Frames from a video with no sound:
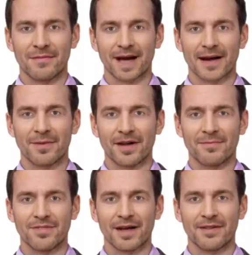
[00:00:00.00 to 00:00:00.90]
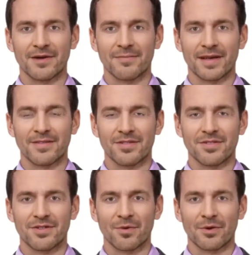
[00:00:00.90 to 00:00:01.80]
and the objective is to
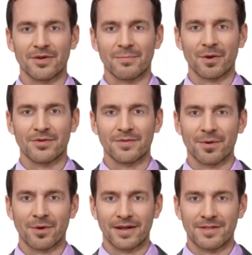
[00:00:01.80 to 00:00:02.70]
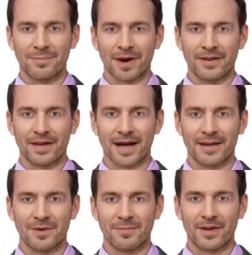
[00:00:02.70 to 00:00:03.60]
score the most points by the
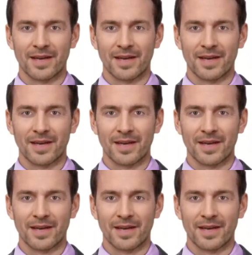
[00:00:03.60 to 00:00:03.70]
end of the